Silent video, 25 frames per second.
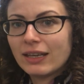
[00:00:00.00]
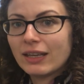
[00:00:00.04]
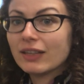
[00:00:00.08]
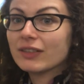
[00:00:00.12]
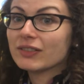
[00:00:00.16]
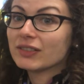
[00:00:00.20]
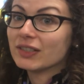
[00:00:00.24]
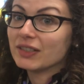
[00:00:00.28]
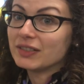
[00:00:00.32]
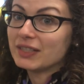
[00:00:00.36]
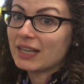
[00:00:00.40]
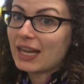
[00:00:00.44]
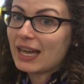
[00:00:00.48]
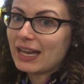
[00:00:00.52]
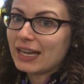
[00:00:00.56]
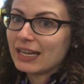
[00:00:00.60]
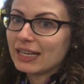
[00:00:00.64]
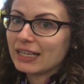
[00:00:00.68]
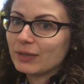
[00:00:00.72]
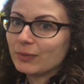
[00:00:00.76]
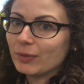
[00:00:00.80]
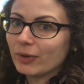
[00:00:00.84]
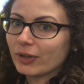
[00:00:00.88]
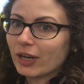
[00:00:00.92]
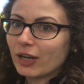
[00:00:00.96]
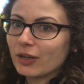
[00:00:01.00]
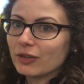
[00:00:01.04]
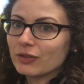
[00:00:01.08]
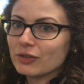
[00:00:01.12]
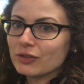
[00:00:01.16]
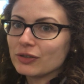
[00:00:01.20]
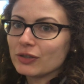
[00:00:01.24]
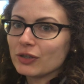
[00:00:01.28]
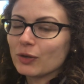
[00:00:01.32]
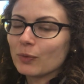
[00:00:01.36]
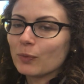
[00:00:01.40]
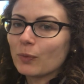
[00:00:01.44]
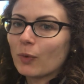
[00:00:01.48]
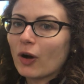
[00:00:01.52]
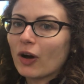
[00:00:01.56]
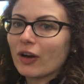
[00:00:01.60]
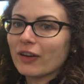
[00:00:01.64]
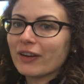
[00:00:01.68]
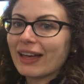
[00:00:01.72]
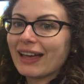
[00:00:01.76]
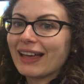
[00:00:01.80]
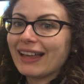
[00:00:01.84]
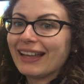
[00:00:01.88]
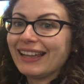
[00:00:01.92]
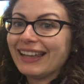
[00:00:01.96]
Today, we're going to do
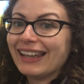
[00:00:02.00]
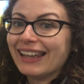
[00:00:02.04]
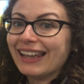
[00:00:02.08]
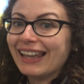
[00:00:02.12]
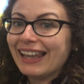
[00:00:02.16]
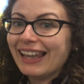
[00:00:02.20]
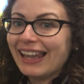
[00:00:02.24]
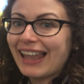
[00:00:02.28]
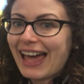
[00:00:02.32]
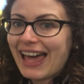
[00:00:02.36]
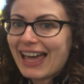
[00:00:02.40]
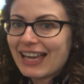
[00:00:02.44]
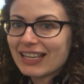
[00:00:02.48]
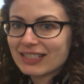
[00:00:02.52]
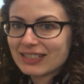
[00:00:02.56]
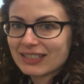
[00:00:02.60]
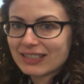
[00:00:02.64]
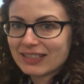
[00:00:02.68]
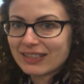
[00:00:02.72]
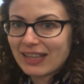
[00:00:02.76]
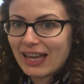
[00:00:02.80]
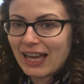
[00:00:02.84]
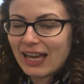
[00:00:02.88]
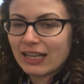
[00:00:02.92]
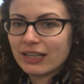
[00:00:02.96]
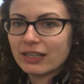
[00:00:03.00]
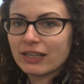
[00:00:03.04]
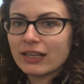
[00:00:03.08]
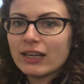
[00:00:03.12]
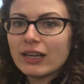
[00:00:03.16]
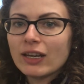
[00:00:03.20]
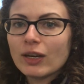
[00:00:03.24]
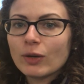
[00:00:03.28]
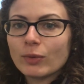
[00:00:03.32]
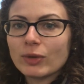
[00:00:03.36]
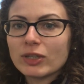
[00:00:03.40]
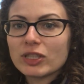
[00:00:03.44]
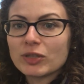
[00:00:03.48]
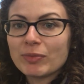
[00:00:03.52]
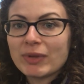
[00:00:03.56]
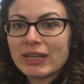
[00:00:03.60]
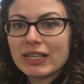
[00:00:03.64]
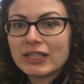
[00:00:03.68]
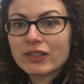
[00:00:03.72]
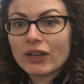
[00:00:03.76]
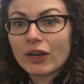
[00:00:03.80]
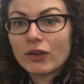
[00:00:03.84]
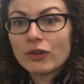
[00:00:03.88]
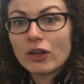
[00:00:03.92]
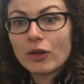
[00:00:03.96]
one less than, which
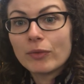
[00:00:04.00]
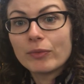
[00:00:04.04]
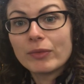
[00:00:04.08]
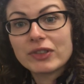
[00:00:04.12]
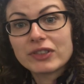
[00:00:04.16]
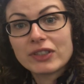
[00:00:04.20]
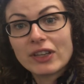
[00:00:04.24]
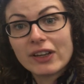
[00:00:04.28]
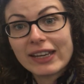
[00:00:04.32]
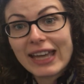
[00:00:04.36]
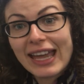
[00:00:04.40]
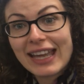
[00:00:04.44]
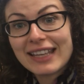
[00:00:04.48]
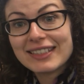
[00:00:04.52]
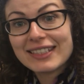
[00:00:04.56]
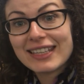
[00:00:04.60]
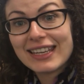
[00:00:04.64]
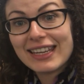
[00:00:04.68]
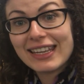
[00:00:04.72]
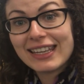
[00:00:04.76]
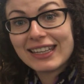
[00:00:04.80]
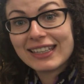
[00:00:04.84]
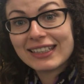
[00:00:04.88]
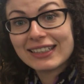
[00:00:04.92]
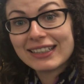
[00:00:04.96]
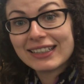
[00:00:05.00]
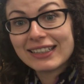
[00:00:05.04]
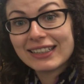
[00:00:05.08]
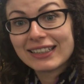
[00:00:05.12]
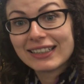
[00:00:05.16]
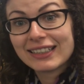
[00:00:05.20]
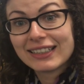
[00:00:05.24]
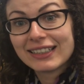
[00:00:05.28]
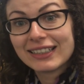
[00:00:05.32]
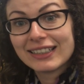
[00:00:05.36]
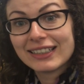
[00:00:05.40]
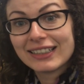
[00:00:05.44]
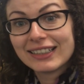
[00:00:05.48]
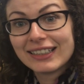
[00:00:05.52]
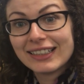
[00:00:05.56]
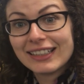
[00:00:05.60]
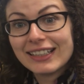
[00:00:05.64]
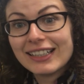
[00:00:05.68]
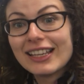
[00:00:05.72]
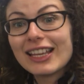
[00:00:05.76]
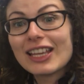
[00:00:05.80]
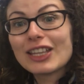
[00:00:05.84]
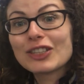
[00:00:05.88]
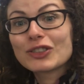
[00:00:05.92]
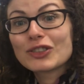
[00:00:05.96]
means our numbers are getting
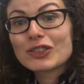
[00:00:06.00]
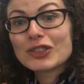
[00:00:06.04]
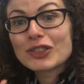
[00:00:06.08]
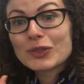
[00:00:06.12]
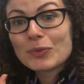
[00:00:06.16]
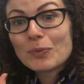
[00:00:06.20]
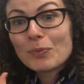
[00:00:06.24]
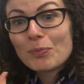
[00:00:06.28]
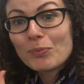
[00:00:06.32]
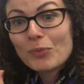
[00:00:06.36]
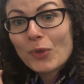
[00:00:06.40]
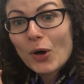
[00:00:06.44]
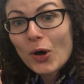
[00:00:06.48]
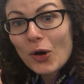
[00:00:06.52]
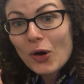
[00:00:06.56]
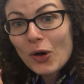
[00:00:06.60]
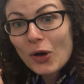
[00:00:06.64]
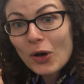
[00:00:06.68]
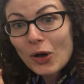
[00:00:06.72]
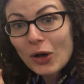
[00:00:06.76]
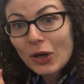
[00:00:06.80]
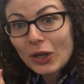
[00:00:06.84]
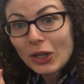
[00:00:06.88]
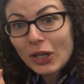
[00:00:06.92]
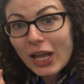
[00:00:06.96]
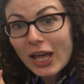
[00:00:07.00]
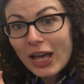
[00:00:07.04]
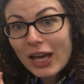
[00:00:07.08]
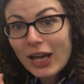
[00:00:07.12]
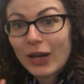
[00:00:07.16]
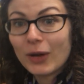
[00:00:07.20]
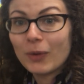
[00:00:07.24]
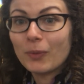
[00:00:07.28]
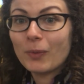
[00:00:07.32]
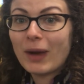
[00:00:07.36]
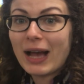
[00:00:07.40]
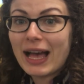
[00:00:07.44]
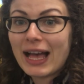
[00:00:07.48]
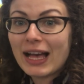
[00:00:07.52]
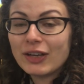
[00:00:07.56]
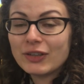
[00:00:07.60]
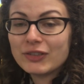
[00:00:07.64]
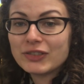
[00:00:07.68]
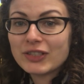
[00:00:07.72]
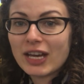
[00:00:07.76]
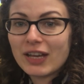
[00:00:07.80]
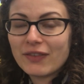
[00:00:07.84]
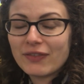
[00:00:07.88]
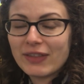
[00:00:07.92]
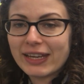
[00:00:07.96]
smaller. Well
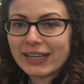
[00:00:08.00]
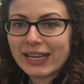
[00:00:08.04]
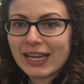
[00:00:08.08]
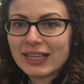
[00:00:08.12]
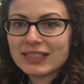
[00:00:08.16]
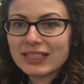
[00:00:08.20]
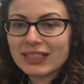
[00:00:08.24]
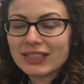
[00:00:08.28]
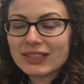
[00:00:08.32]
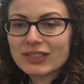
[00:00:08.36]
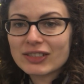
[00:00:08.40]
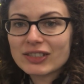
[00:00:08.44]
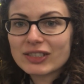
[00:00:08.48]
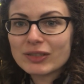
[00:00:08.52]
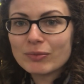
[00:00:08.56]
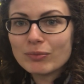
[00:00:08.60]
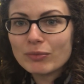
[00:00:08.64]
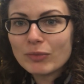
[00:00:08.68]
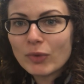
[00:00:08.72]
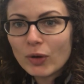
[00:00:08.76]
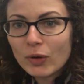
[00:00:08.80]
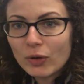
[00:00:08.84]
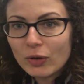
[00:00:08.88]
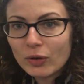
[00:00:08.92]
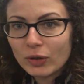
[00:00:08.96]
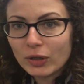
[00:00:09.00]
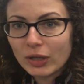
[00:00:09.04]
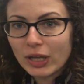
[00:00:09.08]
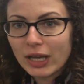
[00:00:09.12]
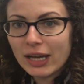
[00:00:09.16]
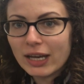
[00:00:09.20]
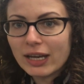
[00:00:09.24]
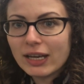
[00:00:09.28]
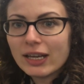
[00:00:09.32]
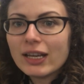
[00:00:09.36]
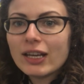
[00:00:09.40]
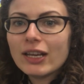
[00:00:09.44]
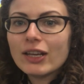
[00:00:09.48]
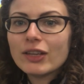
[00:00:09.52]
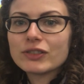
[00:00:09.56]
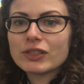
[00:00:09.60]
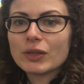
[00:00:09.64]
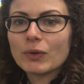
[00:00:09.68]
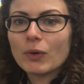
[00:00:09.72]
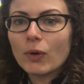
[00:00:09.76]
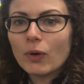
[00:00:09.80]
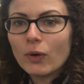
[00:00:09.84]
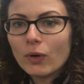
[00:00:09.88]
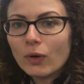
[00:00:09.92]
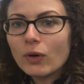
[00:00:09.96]
done, they're getting smaller.
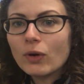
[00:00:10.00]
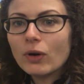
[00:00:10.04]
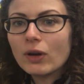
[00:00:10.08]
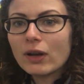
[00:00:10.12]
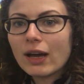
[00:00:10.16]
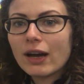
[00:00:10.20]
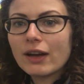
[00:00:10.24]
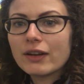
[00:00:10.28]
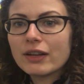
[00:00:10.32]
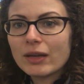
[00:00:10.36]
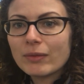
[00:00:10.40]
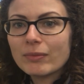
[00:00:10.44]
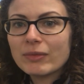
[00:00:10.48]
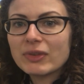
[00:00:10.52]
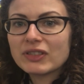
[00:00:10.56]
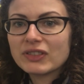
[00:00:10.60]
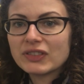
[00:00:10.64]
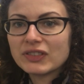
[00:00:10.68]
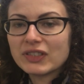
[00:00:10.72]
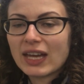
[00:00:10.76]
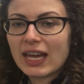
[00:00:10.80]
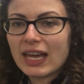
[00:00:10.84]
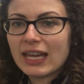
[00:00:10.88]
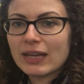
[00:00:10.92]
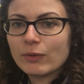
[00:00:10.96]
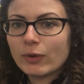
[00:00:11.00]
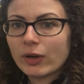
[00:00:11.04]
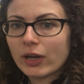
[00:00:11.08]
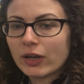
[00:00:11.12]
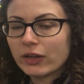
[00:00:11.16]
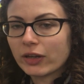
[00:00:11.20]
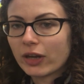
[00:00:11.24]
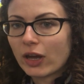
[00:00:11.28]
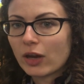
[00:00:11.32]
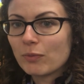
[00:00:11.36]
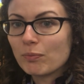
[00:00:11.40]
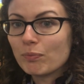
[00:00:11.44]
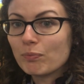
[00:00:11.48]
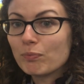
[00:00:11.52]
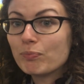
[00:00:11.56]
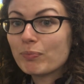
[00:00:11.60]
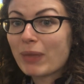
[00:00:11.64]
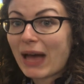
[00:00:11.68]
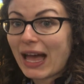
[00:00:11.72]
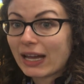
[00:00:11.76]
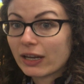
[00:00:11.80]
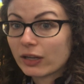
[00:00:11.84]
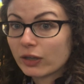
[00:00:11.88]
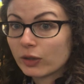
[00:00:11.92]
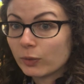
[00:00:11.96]
So all our numbers today, we're going to go
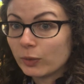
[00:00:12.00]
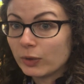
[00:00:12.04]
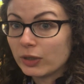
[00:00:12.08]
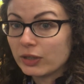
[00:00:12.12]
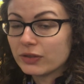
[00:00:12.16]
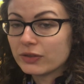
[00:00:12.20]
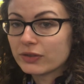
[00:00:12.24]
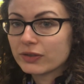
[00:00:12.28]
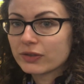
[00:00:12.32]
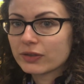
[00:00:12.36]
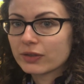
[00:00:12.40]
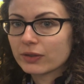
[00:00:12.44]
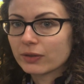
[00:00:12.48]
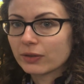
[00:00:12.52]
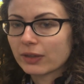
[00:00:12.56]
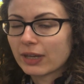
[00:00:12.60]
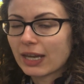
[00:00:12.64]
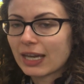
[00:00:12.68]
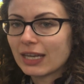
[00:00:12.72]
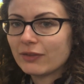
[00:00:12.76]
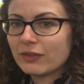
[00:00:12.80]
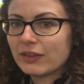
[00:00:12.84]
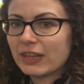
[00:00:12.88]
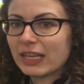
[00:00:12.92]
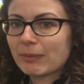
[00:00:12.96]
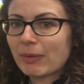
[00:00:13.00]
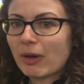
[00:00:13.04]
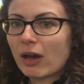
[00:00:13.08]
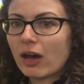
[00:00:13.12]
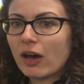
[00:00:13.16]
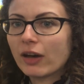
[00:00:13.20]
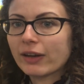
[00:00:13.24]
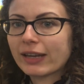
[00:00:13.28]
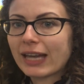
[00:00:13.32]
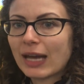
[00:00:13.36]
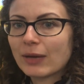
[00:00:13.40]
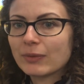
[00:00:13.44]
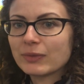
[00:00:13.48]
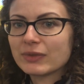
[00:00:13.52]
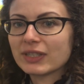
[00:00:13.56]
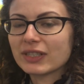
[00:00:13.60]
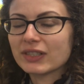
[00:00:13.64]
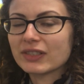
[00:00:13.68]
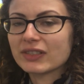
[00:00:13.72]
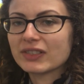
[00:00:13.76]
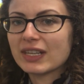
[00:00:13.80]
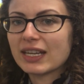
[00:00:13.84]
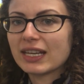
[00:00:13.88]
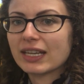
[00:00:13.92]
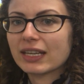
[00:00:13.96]
backwards. Okay, if you think about our counting
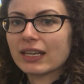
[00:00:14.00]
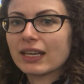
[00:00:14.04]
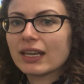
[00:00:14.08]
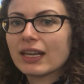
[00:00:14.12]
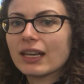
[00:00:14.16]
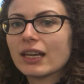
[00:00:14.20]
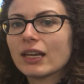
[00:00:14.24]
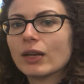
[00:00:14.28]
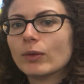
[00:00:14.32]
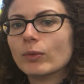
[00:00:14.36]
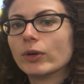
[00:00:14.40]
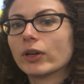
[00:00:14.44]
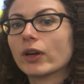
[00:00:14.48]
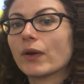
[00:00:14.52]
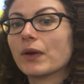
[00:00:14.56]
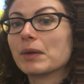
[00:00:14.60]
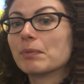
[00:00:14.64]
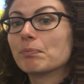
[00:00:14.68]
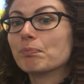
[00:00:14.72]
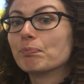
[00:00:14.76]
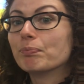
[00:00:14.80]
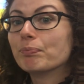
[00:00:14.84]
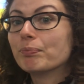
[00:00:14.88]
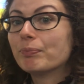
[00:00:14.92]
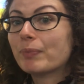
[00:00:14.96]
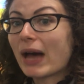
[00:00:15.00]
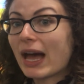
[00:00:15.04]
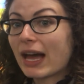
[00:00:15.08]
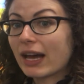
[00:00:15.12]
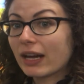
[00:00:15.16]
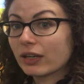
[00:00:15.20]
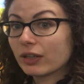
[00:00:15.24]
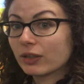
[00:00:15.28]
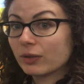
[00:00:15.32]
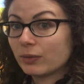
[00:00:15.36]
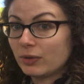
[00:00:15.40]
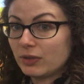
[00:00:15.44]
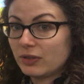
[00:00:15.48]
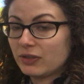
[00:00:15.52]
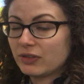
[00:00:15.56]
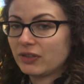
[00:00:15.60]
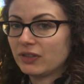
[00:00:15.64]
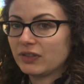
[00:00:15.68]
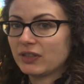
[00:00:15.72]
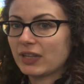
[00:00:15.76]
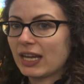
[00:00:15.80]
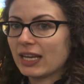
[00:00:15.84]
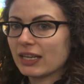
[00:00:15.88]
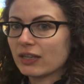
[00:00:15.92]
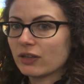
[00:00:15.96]
stick, we're going backwards
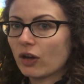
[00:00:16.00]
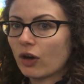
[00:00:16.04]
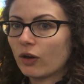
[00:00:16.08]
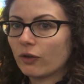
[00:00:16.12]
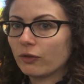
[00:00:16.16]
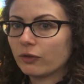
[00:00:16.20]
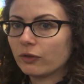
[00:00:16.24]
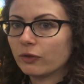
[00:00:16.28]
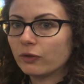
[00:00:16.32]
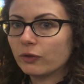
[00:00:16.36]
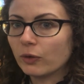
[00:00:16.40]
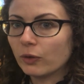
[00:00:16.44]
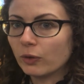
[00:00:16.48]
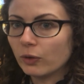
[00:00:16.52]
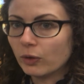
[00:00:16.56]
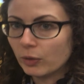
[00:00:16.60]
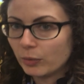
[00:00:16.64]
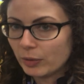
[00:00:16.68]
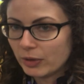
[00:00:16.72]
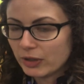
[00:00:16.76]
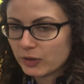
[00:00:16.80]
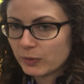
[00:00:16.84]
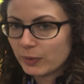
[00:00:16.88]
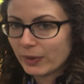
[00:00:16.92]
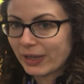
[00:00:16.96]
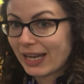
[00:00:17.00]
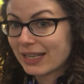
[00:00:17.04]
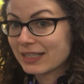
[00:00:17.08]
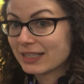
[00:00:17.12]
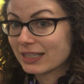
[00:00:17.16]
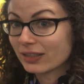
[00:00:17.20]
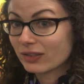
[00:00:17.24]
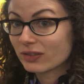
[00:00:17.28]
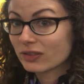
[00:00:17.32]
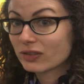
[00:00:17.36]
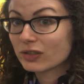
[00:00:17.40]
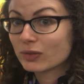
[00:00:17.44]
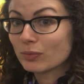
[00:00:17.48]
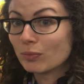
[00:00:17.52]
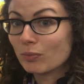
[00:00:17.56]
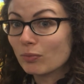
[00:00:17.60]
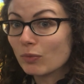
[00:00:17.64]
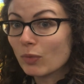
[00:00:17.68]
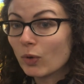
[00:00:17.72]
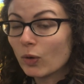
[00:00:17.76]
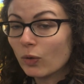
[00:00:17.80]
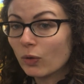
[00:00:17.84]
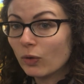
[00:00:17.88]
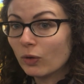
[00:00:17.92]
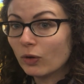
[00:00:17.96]
today, not forwards. We're getting
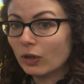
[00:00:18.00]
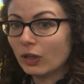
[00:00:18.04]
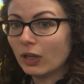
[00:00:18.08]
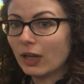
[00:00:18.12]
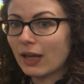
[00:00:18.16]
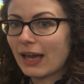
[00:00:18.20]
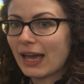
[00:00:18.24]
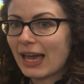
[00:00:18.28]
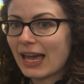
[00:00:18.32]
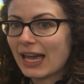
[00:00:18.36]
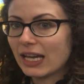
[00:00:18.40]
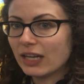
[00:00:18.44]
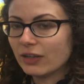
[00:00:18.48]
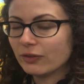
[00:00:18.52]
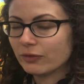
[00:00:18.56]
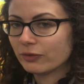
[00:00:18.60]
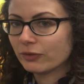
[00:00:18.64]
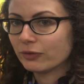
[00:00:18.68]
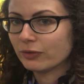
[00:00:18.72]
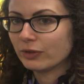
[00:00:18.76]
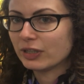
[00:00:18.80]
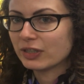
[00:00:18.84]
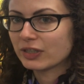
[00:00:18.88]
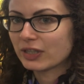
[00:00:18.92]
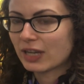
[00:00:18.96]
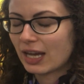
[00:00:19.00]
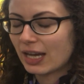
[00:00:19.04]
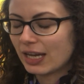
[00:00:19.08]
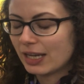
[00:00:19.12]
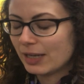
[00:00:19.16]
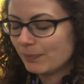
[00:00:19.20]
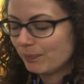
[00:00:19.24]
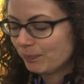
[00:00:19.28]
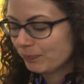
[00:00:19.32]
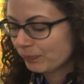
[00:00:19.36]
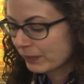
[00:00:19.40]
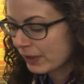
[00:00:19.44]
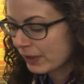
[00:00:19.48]
smaller every time.